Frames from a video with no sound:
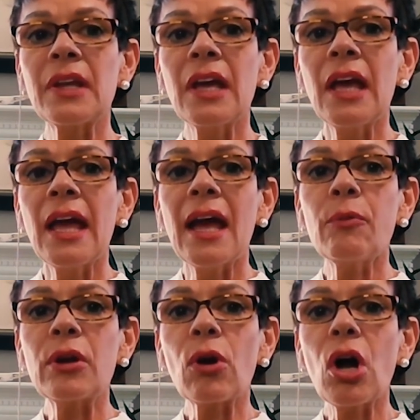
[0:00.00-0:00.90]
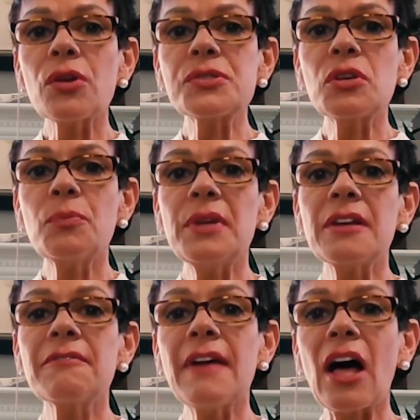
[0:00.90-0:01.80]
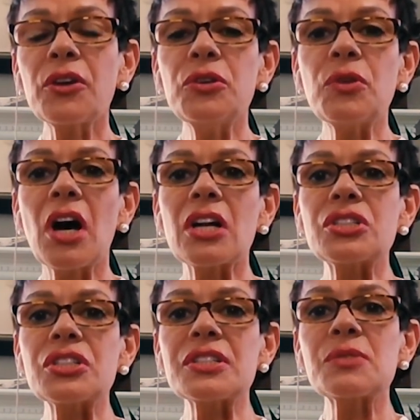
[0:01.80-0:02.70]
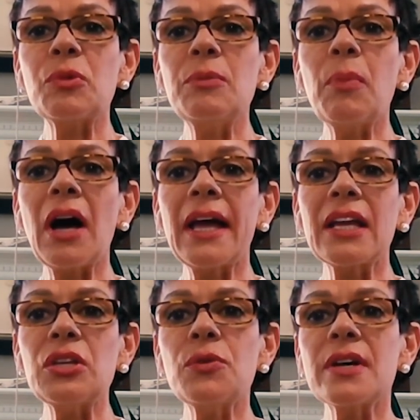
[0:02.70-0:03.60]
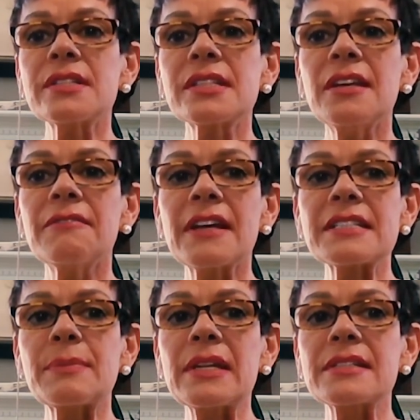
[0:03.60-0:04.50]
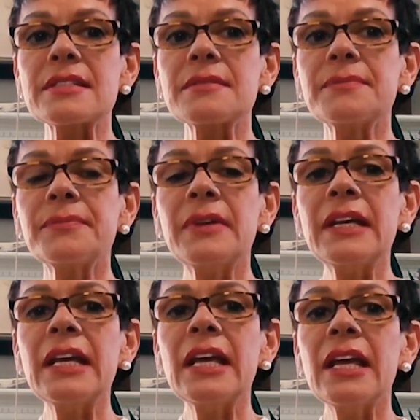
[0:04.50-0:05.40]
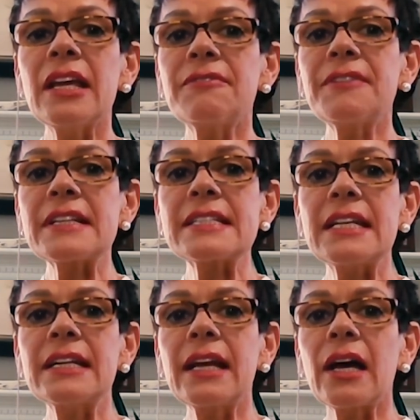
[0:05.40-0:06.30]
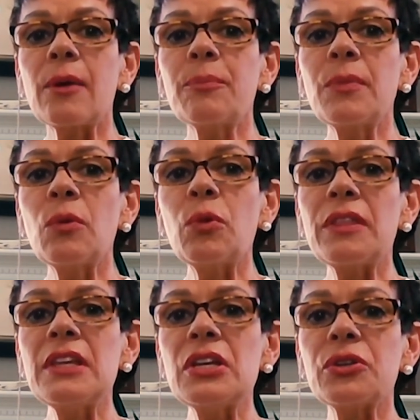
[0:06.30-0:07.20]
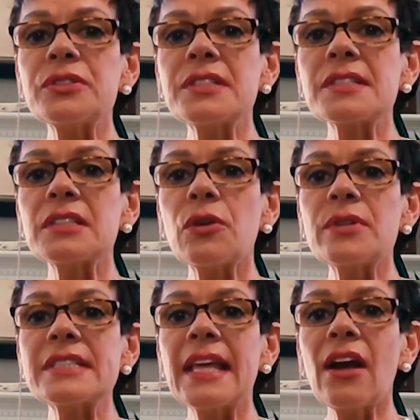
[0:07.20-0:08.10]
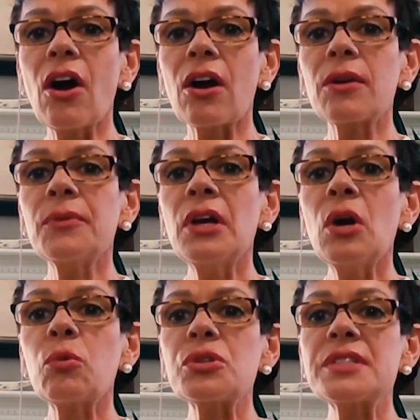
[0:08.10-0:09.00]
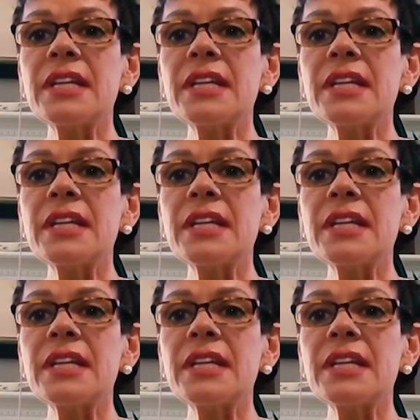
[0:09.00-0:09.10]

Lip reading: And we are also being value conscious when buying U.S. investments. In fixed income, with yields as low as they are, we're staying